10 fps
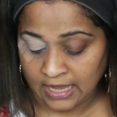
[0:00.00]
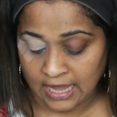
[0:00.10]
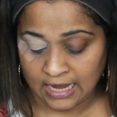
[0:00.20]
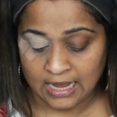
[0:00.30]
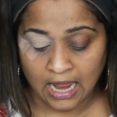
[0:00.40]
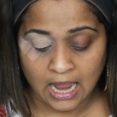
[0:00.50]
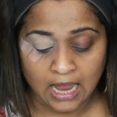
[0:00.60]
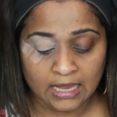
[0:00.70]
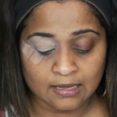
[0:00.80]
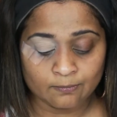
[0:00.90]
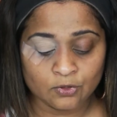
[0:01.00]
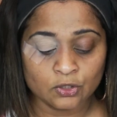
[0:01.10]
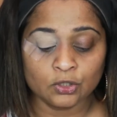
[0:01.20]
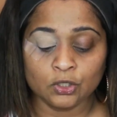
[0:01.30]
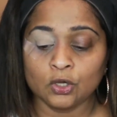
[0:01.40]
And I am
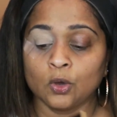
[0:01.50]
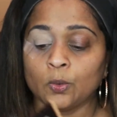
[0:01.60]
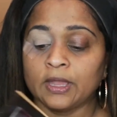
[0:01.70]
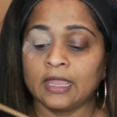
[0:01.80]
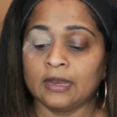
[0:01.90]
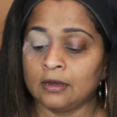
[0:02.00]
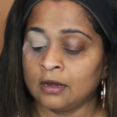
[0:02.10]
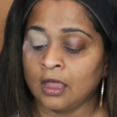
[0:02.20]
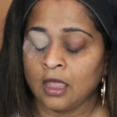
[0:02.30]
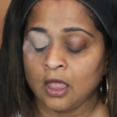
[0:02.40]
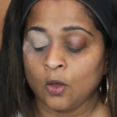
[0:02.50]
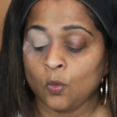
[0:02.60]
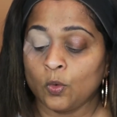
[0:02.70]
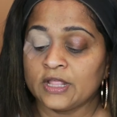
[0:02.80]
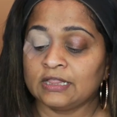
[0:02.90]
going to go in
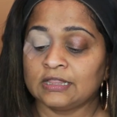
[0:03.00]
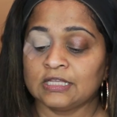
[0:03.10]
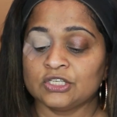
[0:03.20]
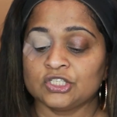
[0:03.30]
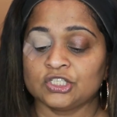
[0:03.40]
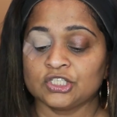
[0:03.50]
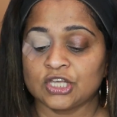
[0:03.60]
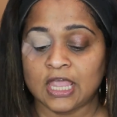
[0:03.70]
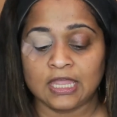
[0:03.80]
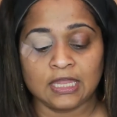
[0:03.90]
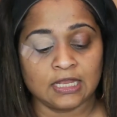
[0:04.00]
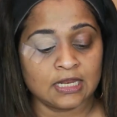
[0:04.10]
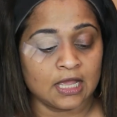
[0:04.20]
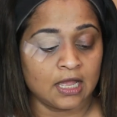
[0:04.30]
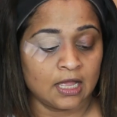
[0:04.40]
with this shade,